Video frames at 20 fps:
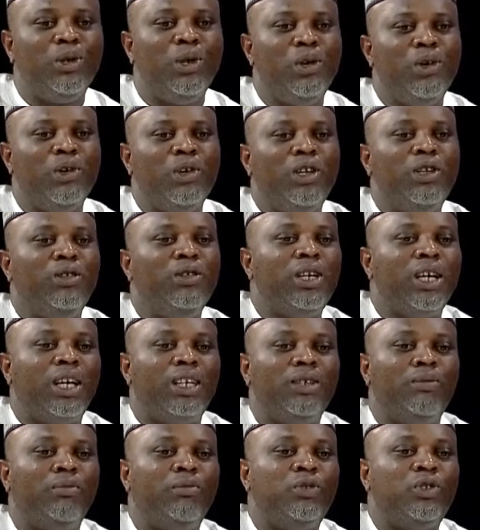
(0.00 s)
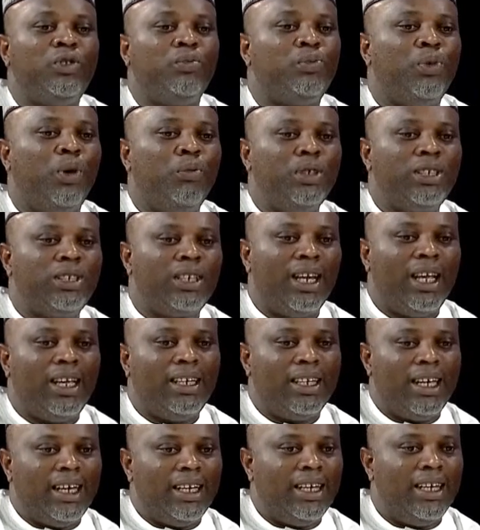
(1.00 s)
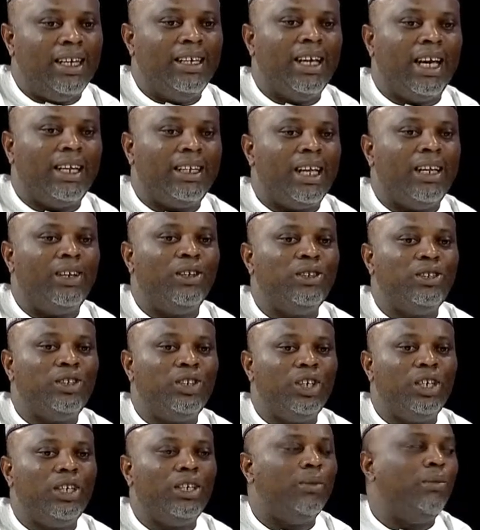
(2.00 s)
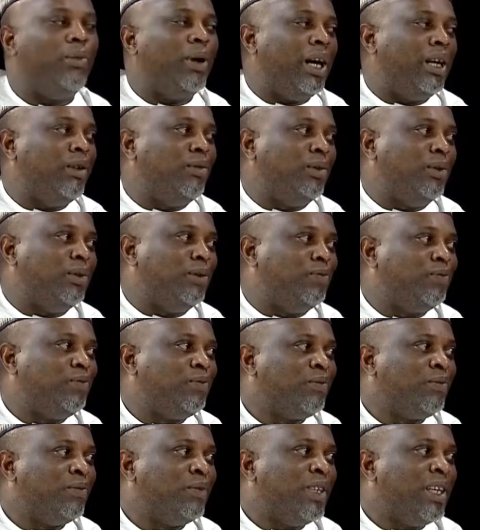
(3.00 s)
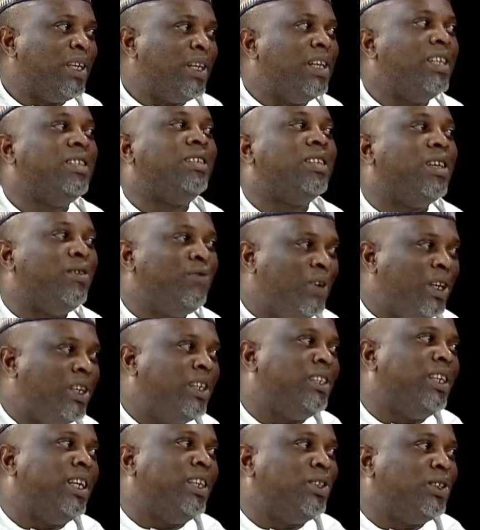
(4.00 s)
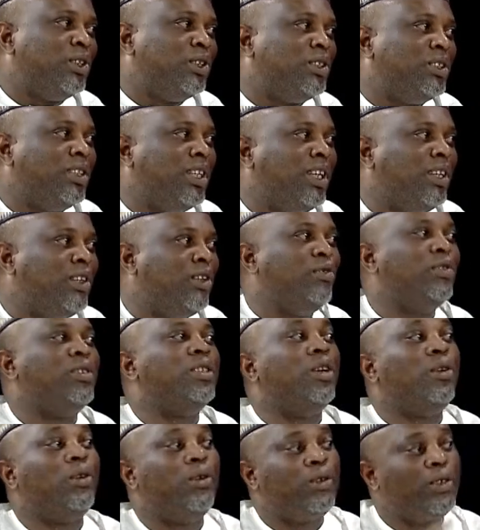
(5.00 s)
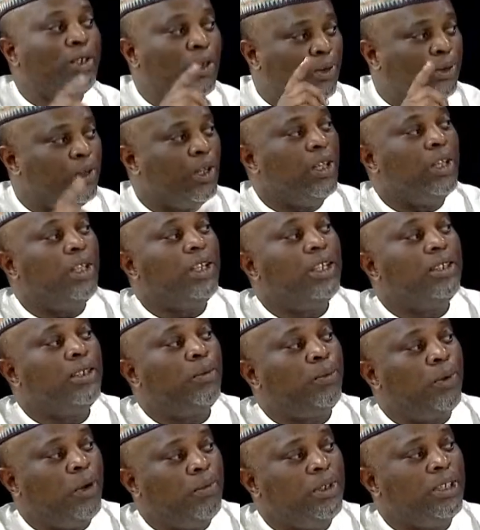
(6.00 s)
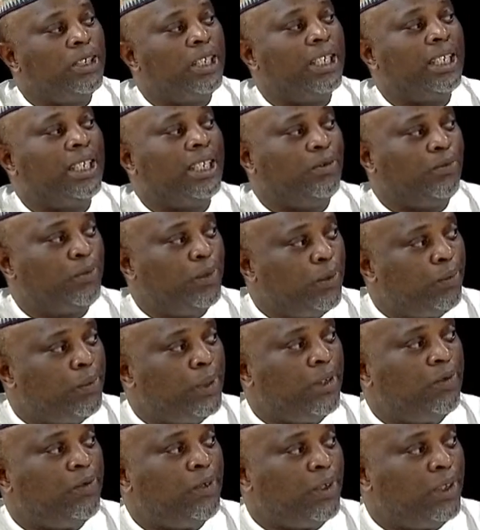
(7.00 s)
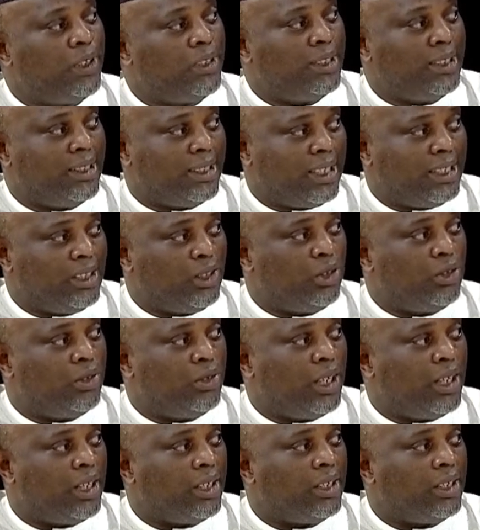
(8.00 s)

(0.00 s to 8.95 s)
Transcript: look at the promised land analogy in the Bible, it's a very dangerous thing if you say, look, oh, there's a promised land that has been prepared for us in Nigeria.